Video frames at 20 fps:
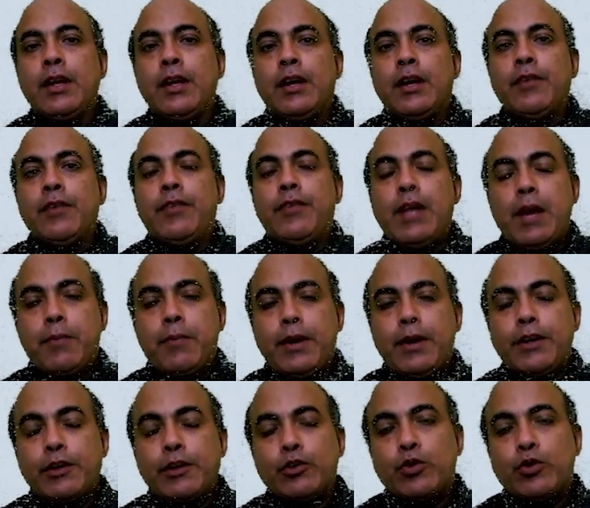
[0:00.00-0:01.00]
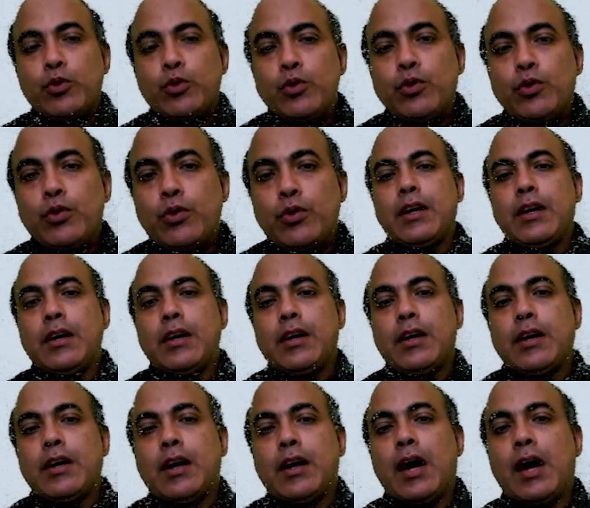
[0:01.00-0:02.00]
we have understood
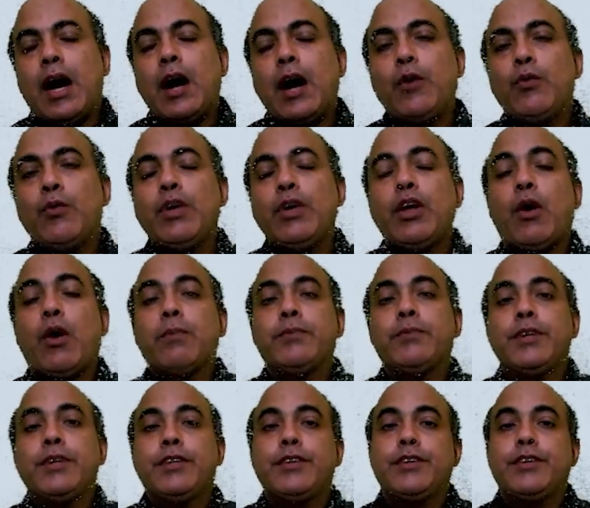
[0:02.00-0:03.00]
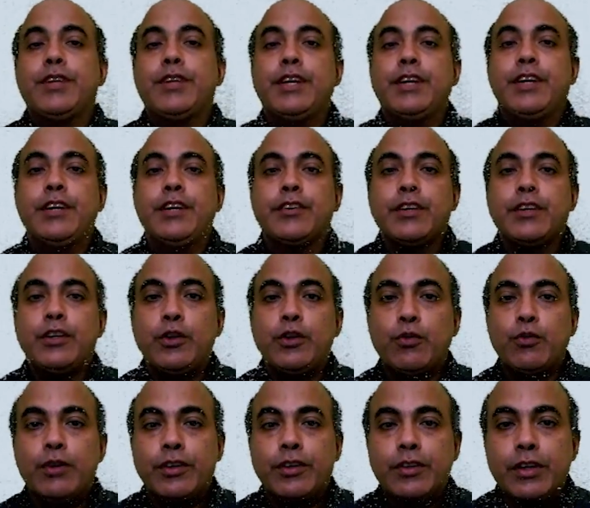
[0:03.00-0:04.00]
how we obtained regression
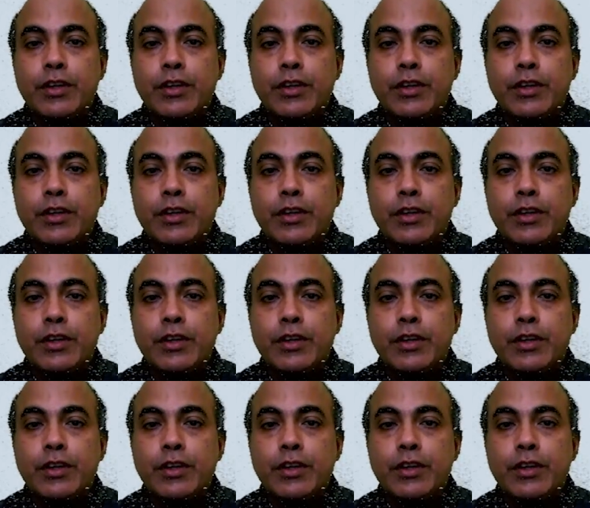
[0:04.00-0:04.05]
equation,